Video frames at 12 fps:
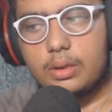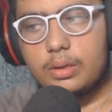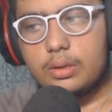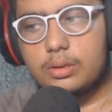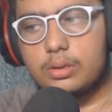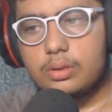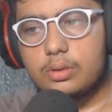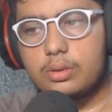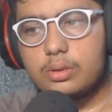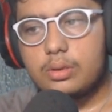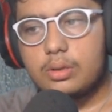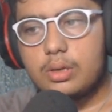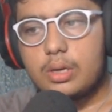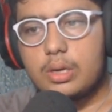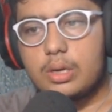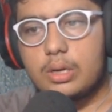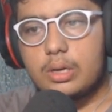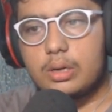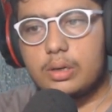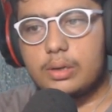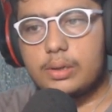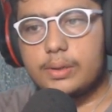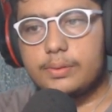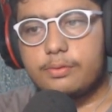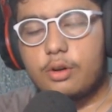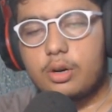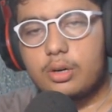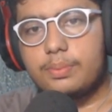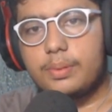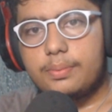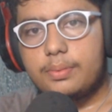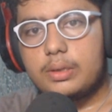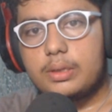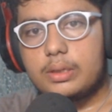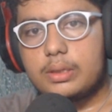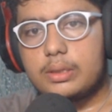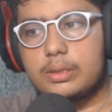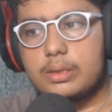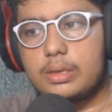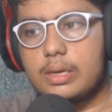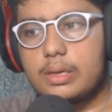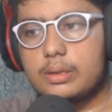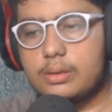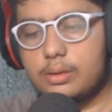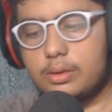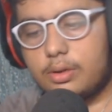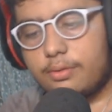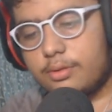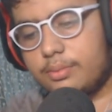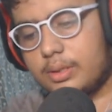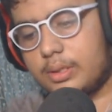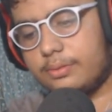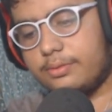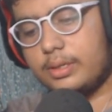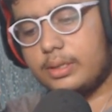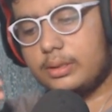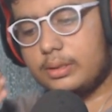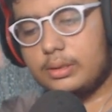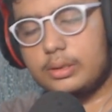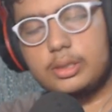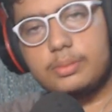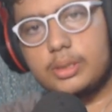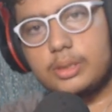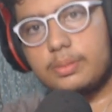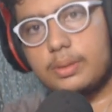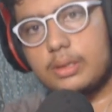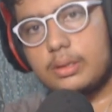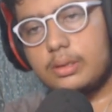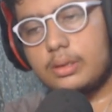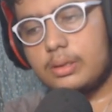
so what people think is like you have to buttify this much part,